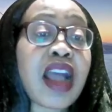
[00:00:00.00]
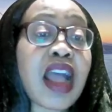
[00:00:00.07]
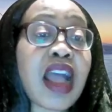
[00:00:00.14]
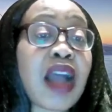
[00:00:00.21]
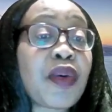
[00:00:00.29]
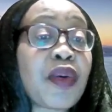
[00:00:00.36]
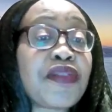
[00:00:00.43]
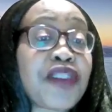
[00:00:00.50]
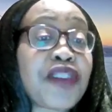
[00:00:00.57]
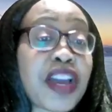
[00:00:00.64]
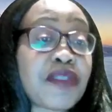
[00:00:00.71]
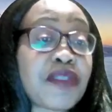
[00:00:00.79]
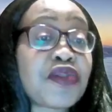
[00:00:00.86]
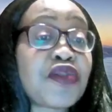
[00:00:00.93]
However,
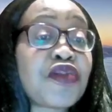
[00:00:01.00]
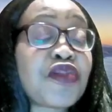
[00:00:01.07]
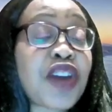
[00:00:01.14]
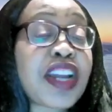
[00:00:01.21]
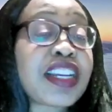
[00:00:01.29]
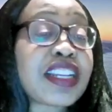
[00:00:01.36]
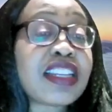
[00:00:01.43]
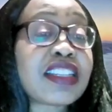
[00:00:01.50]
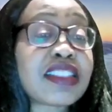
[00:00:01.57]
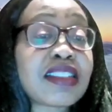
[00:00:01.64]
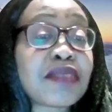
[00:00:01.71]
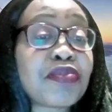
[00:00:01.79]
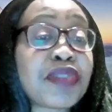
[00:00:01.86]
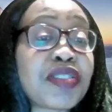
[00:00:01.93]
if you find a
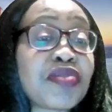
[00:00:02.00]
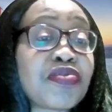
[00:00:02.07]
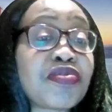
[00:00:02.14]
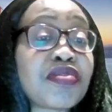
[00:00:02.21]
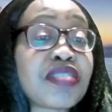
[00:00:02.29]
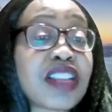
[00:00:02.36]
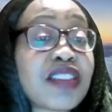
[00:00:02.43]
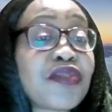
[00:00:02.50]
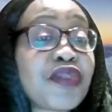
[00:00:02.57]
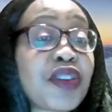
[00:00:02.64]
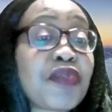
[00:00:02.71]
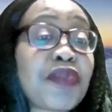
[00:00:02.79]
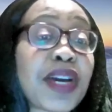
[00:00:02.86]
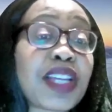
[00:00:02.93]
letter being
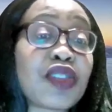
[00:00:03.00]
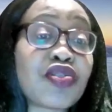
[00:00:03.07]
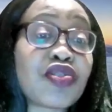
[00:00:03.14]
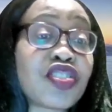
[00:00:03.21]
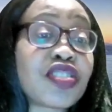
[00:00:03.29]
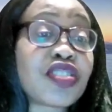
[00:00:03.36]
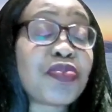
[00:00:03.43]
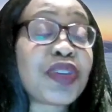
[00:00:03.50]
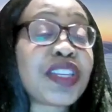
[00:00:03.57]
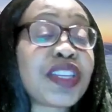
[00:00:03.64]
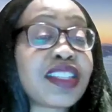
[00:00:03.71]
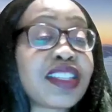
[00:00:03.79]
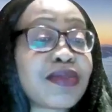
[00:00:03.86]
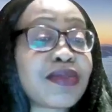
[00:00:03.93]
delivered by your GP,
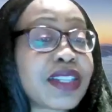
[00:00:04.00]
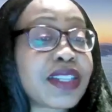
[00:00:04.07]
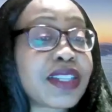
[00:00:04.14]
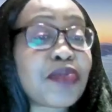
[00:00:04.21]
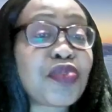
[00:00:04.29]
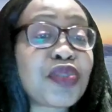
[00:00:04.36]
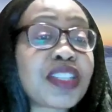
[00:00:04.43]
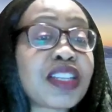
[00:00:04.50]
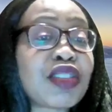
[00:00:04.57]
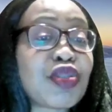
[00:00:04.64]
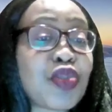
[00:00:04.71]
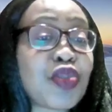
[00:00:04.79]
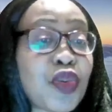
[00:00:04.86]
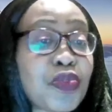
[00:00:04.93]
it's very
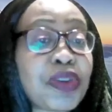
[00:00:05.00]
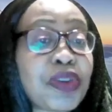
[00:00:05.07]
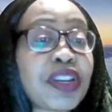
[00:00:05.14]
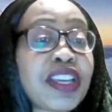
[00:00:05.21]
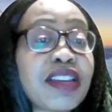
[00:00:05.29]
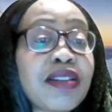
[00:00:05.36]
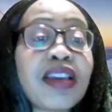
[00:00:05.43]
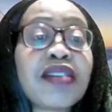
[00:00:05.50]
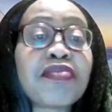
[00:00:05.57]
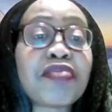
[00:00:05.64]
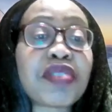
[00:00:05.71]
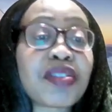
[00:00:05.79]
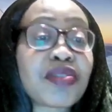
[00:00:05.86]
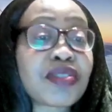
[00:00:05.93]
important you open it,
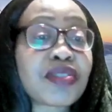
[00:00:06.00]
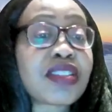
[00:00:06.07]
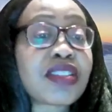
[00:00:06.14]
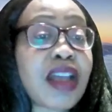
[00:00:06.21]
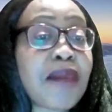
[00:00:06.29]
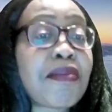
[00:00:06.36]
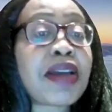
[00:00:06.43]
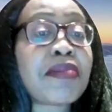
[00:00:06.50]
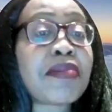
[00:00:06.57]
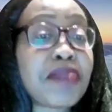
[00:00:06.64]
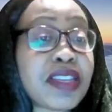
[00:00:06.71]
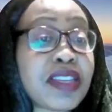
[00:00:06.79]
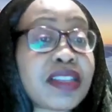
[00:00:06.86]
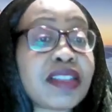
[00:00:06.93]
because that might
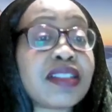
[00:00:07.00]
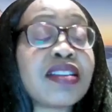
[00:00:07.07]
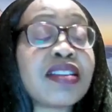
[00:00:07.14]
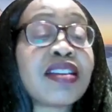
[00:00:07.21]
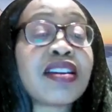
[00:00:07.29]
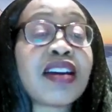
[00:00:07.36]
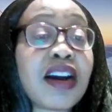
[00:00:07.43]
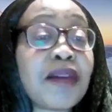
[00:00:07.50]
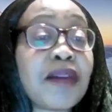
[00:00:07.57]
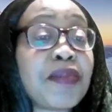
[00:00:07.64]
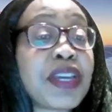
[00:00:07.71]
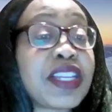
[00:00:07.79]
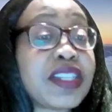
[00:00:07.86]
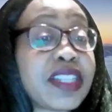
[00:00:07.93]
mean
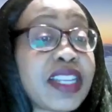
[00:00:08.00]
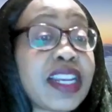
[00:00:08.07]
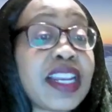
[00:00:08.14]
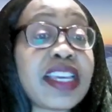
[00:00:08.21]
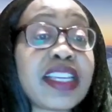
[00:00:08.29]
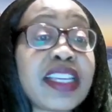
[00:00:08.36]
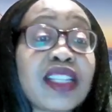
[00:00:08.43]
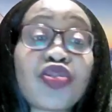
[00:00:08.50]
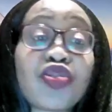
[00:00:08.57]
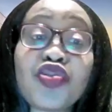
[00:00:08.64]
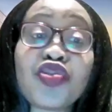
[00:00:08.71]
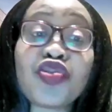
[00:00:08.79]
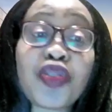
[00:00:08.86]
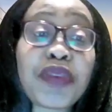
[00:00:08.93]
a delay
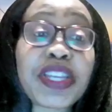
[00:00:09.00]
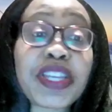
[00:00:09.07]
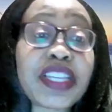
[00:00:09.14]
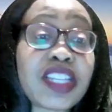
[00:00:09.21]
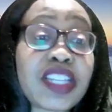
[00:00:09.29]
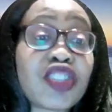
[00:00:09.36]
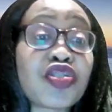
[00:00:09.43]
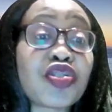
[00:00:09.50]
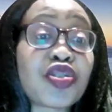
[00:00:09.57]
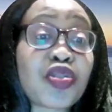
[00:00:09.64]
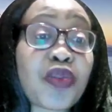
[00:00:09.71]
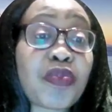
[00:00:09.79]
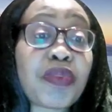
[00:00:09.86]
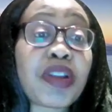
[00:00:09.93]
to your medication
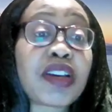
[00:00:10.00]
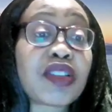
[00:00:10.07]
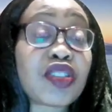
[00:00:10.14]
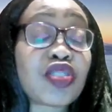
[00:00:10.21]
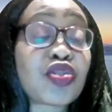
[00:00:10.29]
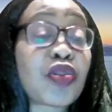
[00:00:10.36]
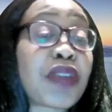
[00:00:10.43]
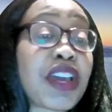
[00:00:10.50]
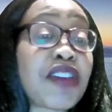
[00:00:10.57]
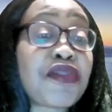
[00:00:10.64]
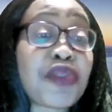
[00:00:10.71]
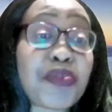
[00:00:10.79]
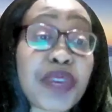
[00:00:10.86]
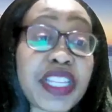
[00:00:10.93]
supply, the supply
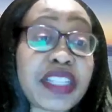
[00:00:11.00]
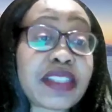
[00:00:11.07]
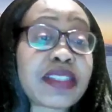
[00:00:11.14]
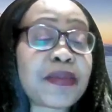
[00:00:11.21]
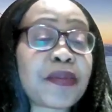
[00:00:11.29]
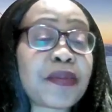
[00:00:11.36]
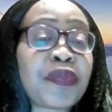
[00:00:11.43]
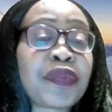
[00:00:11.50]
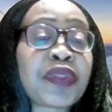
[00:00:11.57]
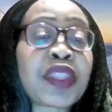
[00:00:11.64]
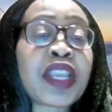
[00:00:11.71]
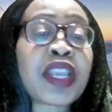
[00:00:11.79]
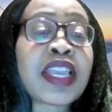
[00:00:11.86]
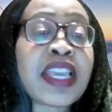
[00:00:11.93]
of your medicine.
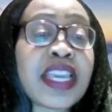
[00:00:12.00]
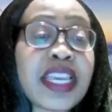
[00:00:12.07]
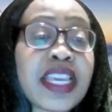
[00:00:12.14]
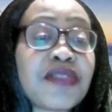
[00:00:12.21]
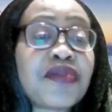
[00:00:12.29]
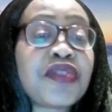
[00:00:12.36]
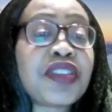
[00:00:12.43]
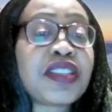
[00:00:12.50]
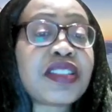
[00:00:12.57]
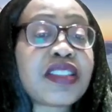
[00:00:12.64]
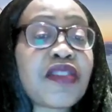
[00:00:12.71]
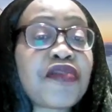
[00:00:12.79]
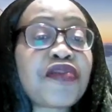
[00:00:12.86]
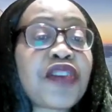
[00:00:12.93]
If it's
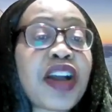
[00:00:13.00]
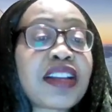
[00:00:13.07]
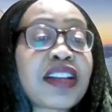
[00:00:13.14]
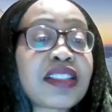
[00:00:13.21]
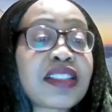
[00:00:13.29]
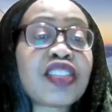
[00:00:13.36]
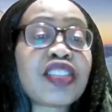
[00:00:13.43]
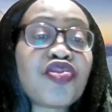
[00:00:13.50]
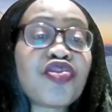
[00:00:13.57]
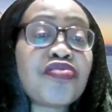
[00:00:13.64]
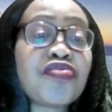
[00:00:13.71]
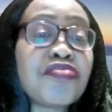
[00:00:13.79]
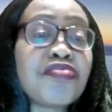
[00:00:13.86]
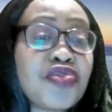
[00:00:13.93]
the fact that you
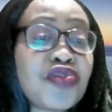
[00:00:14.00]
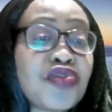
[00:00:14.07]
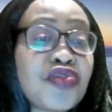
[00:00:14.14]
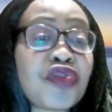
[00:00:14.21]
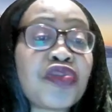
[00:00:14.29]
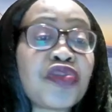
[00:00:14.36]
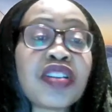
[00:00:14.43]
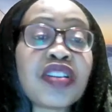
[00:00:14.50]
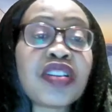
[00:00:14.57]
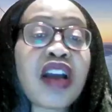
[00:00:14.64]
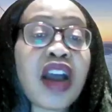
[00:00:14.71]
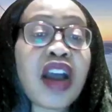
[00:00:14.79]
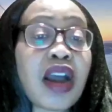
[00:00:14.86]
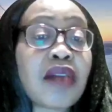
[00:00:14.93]
move
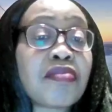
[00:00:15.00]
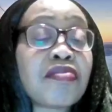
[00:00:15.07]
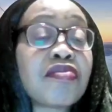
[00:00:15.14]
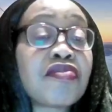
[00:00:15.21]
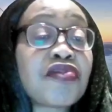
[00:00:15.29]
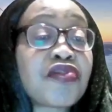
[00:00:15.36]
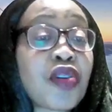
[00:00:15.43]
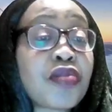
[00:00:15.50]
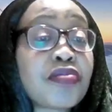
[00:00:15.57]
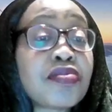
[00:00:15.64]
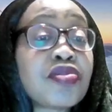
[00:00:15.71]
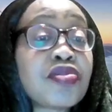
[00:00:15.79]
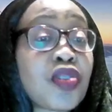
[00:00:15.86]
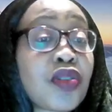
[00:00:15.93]

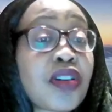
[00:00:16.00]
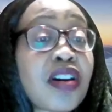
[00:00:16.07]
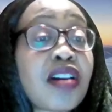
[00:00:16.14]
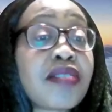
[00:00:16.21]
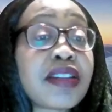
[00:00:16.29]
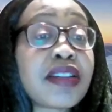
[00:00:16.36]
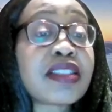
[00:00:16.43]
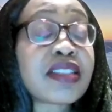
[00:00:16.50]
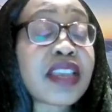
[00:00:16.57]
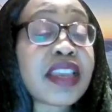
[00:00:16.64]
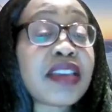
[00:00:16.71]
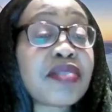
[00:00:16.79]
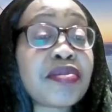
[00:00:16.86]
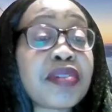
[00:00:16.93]
from your current
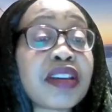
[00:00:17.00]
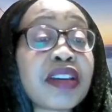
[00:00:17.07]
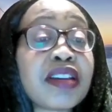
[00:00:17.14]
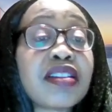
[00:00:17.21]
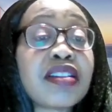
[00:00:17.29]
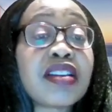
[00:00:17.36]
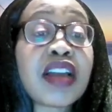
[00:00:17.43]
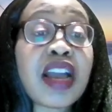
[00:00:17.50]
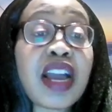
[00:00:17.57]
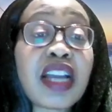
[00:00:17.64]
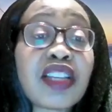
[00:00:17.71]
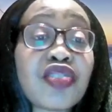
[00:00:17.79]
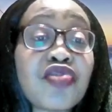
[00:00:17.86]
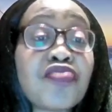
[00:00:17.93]
area
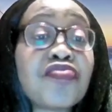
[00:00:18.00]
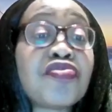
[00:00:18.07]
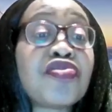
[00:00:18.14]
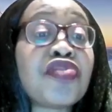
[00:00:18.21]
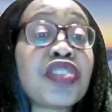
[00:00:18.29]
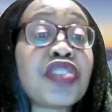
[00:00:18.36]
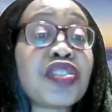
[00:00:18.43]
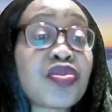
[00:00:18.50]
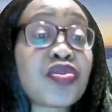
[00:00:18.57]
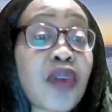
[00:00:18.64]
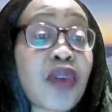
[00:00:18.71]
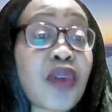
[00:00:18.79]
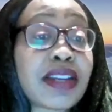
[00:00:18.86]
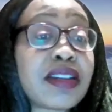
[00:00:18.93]
and you move
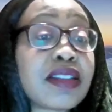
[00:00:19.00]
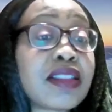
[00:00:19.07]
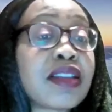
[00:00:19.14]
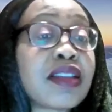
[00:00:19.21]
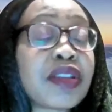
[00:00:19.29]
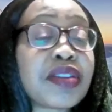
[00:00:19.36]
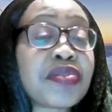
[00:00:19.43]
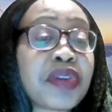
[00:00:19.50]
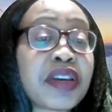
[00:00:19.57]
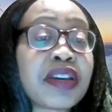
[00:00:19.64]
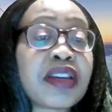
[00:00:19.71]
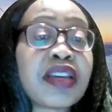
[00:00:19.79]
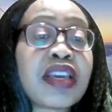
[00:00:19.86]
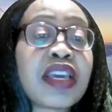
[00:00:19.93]
into another
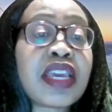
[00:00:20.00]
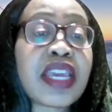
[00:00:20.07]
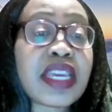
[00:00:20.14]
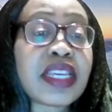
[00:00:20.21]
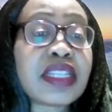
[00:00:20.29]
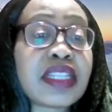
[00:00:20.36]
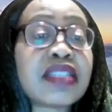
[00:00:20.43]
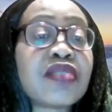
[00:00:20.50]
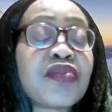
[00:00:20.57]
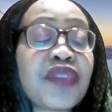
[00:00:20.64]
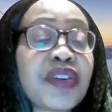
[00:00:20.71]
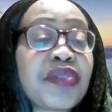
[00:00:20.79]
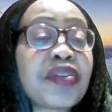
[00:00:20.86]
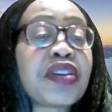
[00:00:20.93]
area, it is
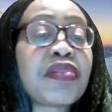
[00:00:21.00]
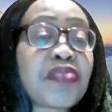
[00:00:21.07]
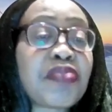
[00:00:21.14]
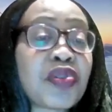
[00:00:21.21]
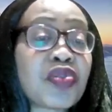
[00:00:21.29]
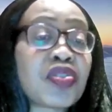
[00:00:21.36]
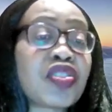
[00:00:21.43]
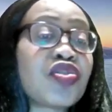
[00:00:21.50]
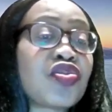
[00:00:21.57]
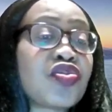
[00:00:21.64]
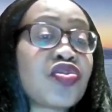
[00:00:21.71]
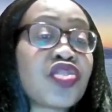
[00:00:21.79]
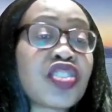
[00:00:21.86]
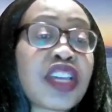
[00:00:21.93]
very important
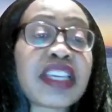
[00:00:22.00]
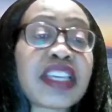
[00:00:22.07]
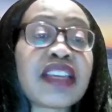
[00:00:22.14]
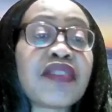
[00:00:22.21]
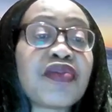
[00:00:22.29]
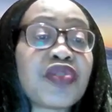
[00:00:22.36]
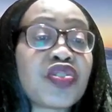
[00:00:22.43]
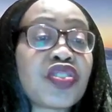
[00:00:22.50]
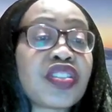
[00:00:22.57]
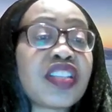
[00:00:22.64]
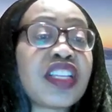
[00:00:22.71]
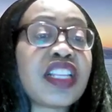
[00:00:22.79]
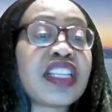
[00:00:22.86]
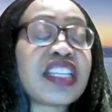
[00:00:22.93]
to check if you're
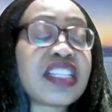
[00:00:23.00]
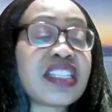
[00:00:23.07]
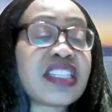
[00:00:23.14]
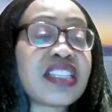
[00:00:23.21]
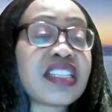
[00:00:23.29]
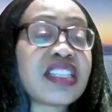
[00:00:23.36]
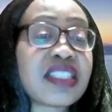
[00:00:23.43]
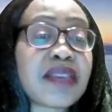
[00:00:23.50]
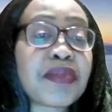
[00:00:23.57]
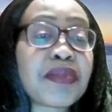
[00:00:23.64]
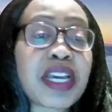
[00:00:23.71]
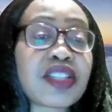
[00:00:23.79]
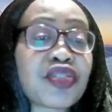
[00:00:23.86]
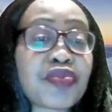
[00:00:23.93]
still in the same
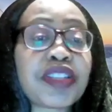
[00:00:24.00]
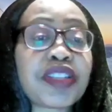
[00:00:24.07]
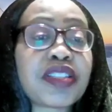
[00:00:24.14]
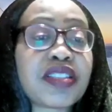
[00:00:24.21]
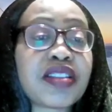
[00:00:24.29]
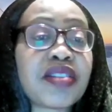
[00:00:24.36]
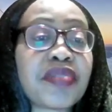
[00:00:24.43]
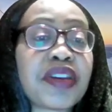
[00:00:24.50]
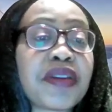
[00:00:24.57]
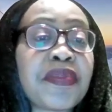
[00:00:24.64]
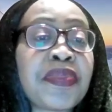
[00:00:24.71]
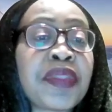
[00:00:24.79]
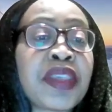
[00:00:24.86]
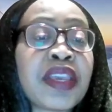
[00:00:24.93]
catchment
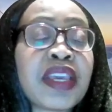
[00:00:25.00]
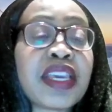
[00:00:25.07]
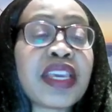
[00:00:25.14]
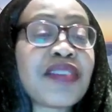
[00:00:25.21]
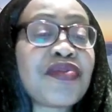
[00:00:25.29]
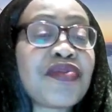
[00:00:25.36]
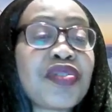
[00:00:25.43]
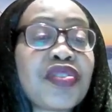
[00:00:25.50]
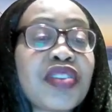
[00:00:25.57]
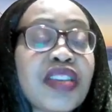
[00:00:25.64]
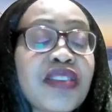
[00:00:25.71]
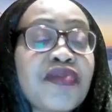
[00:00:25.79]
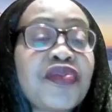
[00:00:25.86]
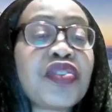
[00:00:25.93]
area. If
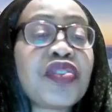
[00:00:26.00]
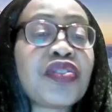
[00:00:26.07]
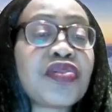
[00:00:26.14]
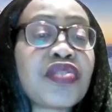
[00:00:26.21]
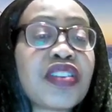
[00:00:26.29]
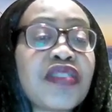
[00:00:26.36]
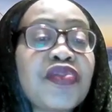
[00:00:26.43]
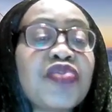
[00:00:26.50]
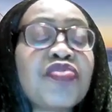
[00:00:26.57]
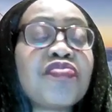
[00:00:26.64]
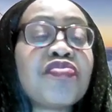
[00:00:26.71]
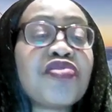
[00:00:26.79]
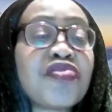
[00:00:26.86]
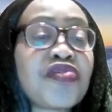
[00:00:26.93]

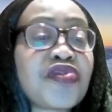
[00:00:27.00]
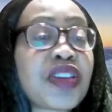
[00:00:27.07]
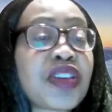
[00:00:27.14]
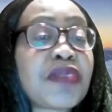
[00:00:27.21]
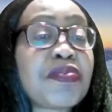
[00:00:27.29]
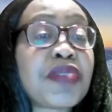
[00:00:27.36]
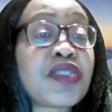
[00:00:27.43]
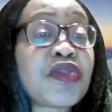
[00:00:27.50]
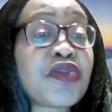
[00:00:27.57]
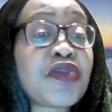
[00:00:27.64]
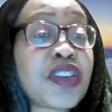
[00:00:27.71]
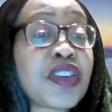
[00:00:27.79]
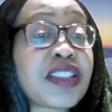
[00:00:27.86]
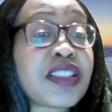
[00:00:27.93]
you move a bit
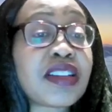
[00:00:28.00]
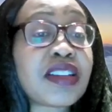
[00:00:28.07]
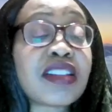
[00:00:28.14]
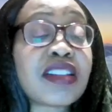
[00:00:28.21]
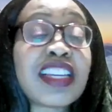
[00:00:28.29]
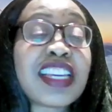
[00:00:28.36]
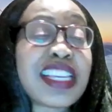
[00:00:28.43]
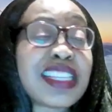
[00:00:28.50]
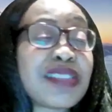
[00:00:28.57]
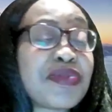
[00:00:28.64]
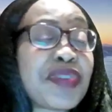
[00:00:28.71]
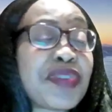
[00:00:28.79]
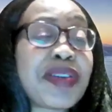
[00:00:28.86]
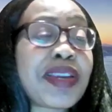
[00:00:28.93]
further,
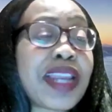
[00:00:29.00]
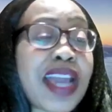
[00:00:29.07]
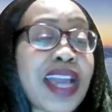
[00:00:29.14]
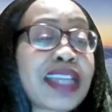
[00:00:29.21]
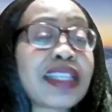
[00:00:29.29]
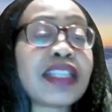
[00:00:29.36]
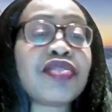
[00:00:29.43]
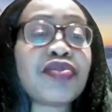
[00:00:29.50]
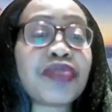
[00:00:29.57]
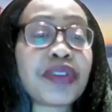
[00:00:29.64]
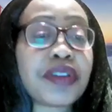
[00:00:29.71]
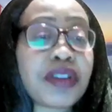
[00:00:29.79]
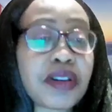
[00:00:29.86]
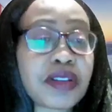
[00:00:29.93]
it's very likely you
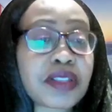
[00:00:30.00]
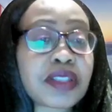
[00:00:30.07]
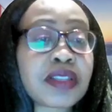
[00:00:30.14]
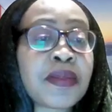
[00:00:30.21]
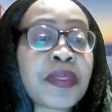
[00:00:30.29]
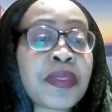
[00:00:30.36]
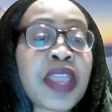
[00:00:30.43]
are not.